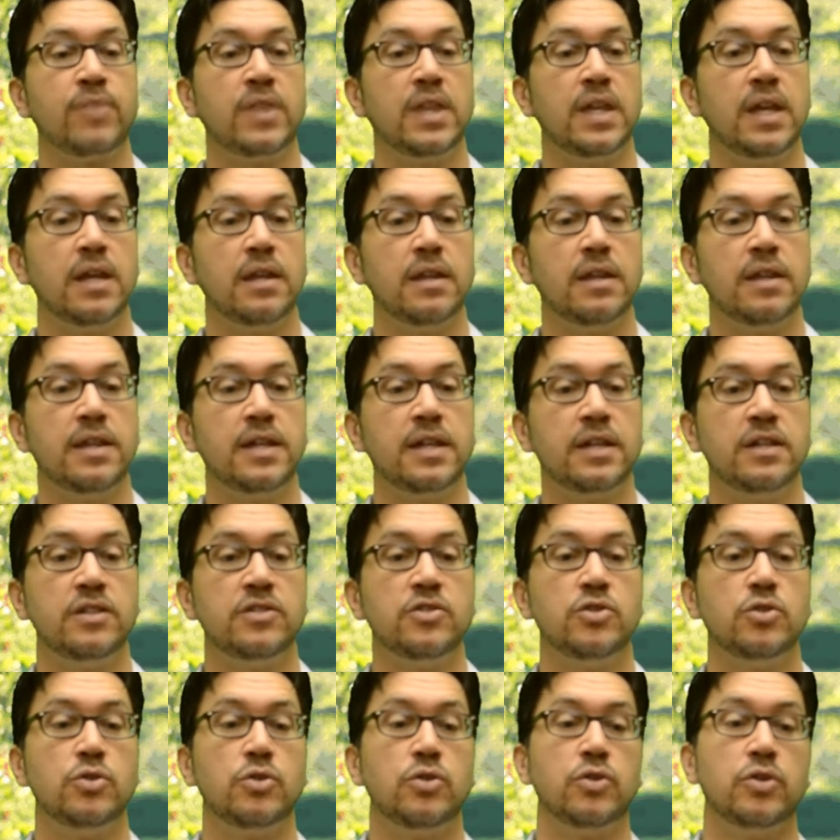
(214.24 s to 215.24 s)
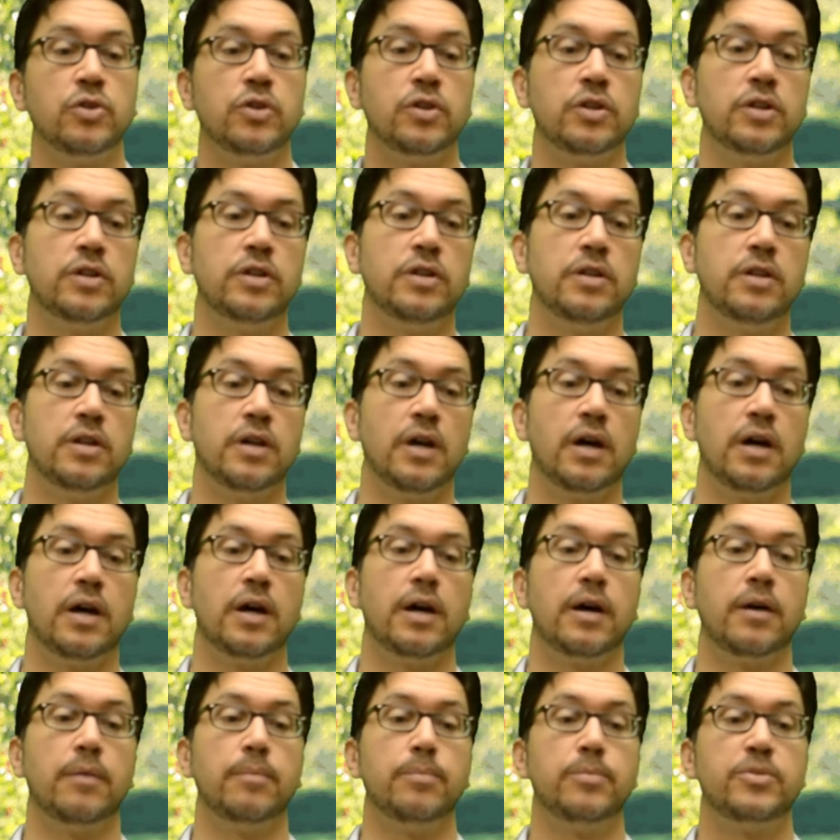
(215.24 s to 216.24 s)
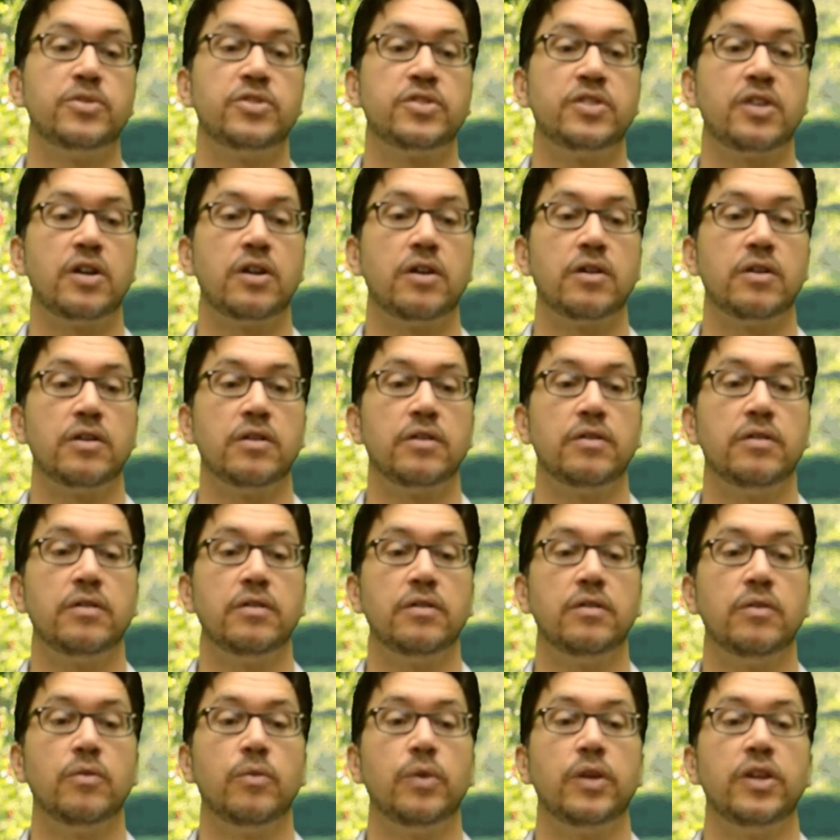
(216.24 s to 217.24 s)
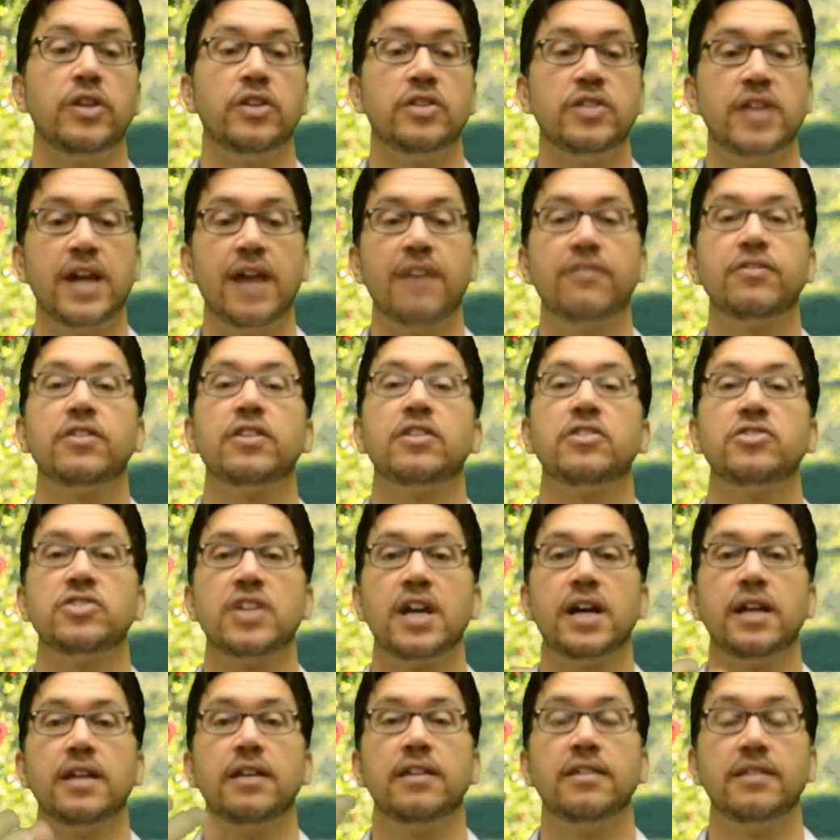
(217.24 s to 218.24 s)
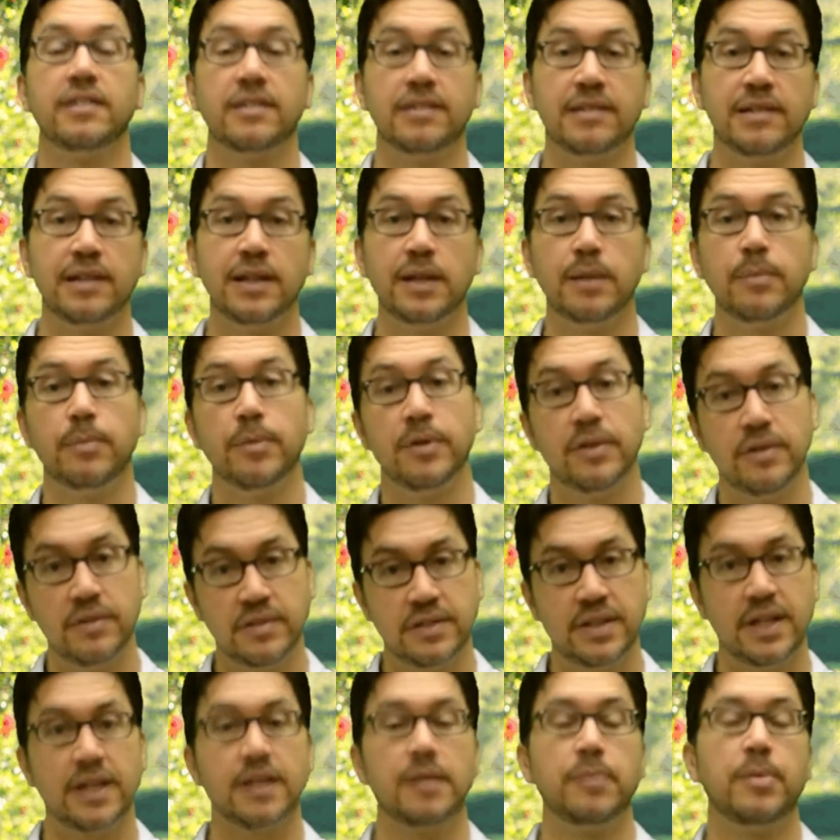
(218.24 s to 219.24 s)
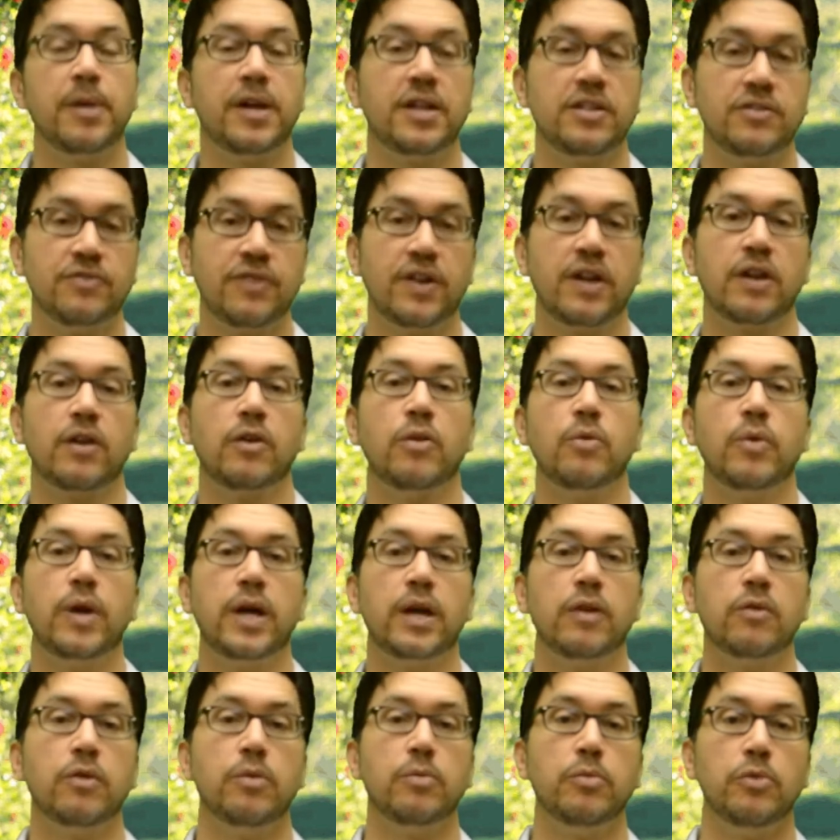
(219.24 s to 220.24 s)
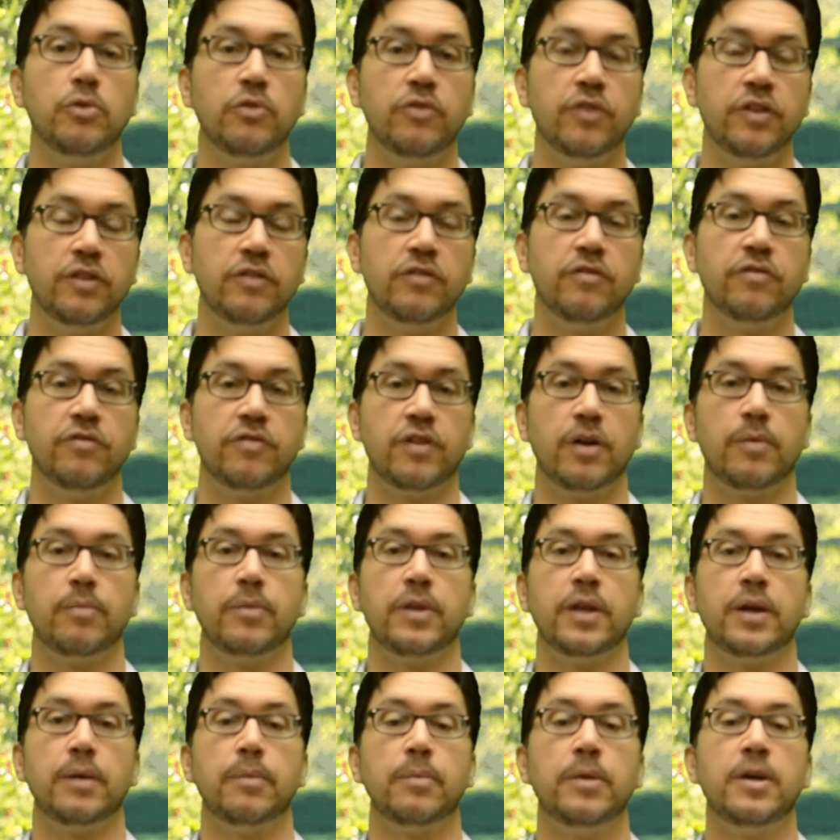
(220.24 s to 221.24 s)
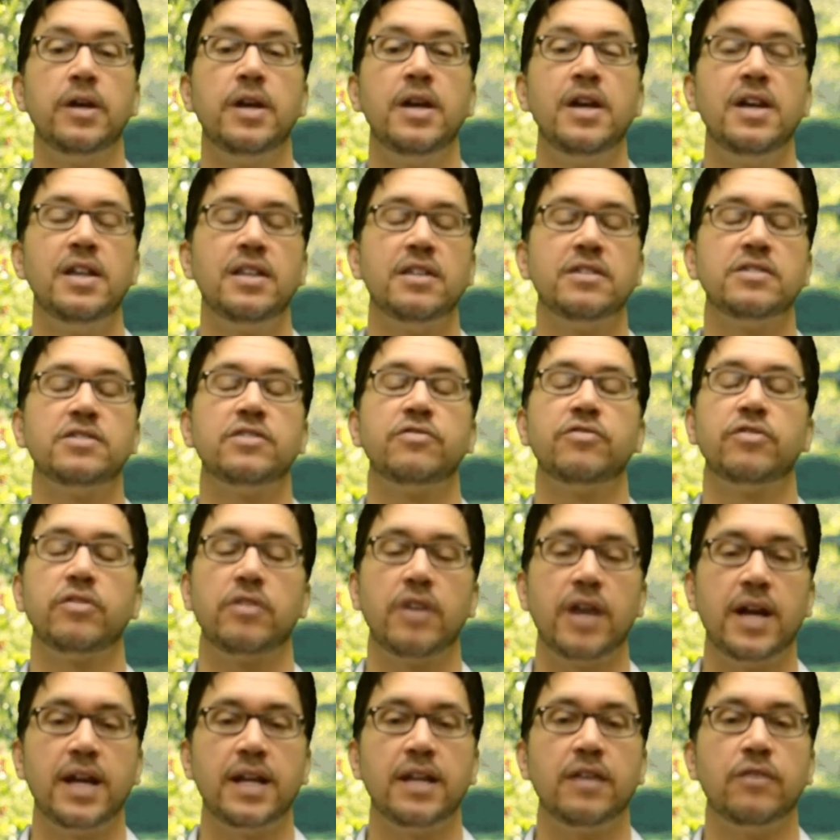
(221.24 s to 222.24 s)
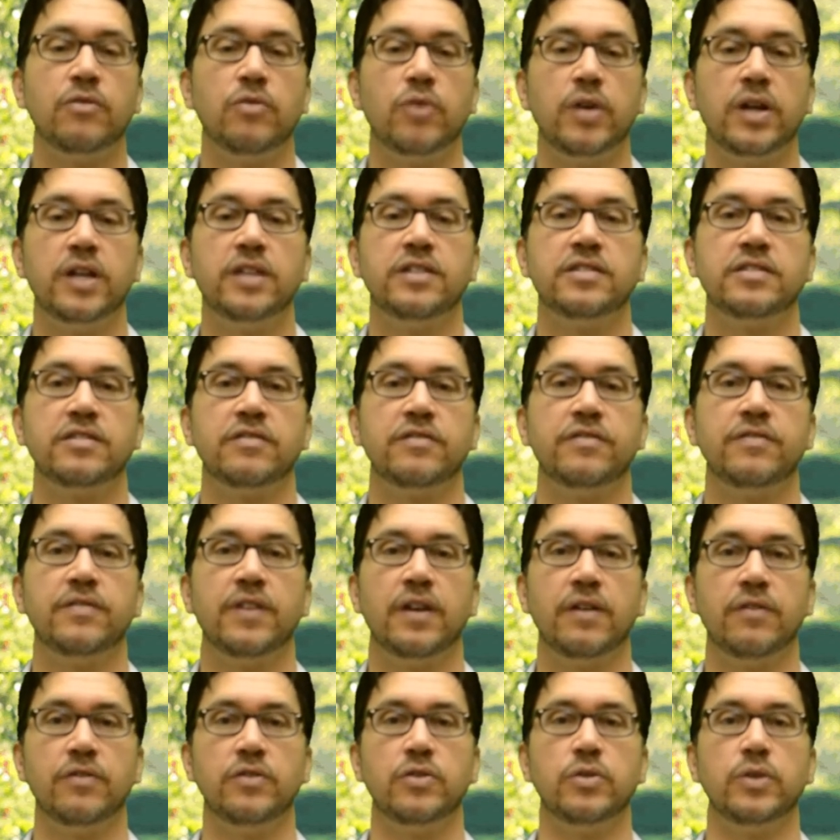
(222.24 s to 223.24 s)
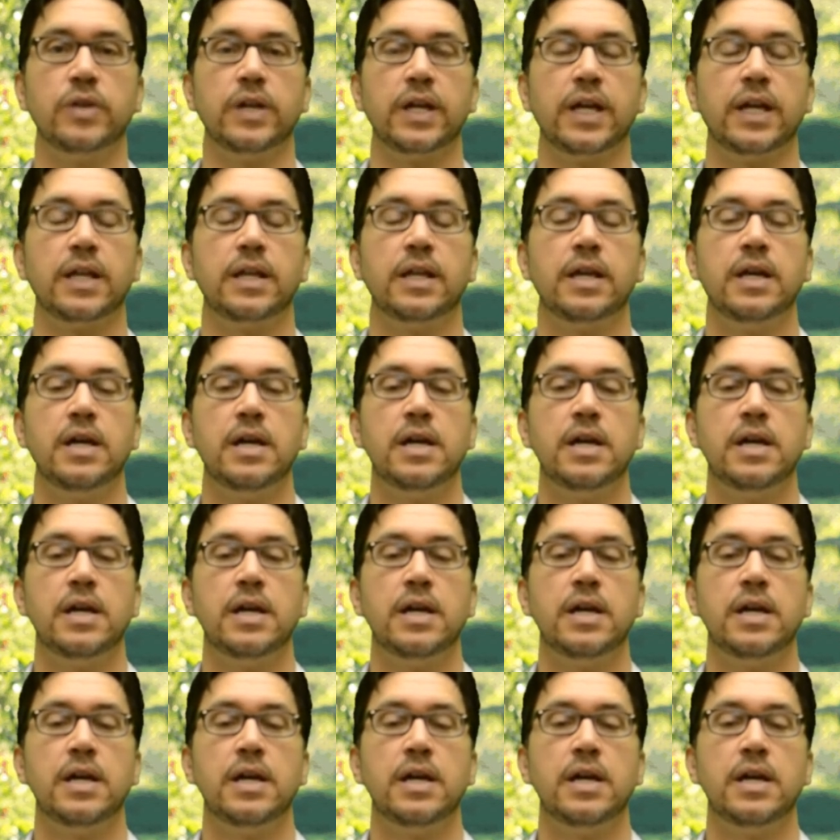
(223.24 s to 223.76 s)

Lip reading: The other thing is, you could start after the child is asleep, take the pacifier away, remove it from them. There's a variety of ways of doing it.